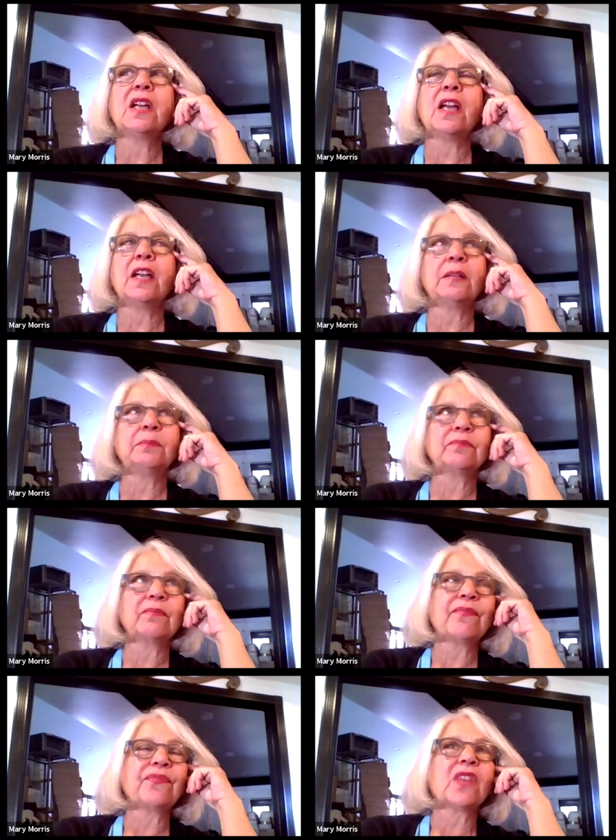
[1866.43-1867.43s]
Um,
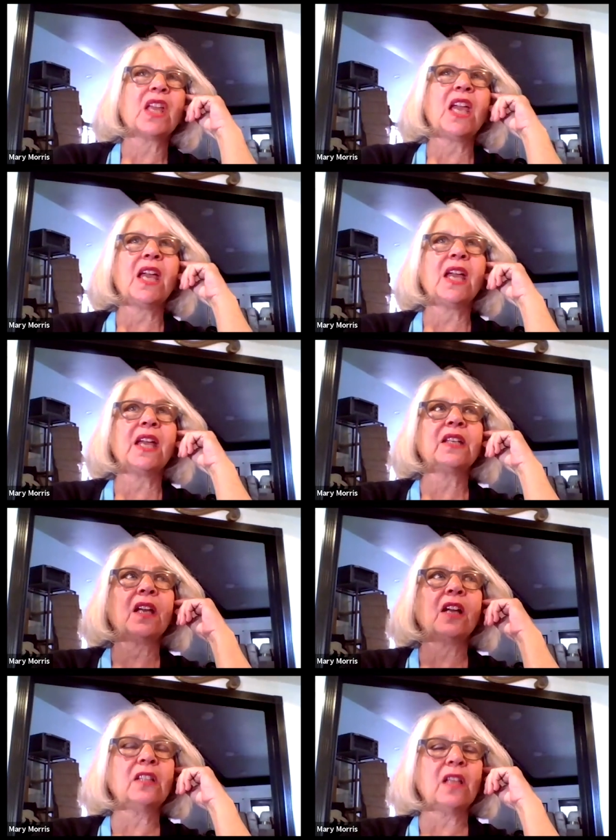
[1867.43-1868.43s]
and
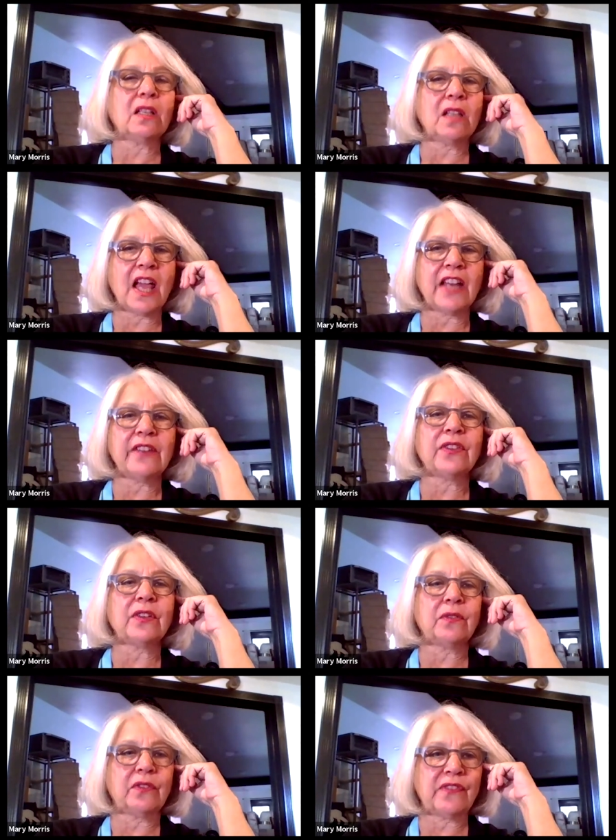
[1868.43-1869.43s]
a, a, lot of
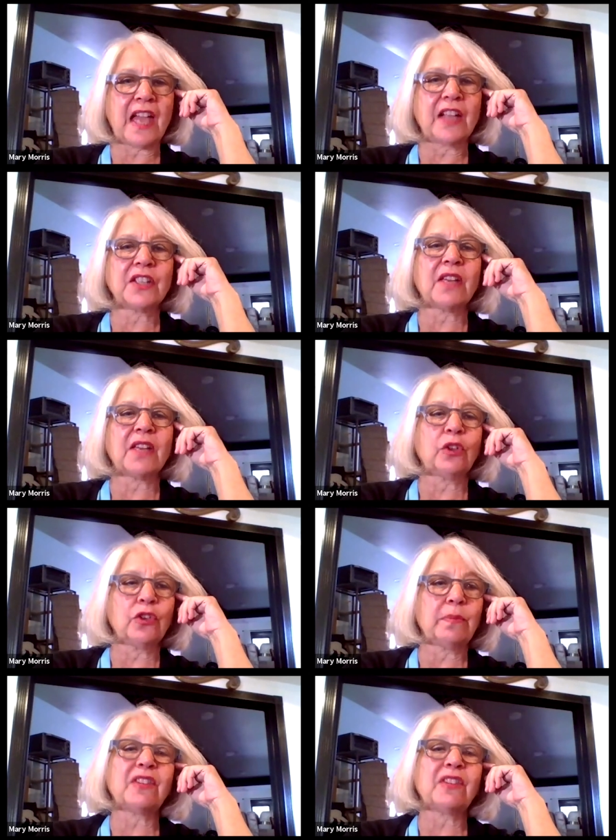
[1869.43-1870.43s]
the facts I've
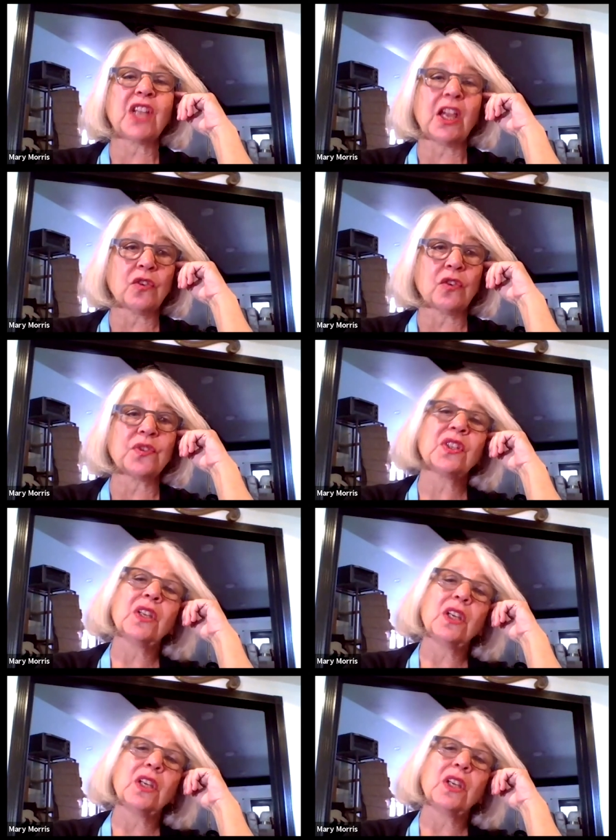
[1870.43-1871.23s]
learned about tigers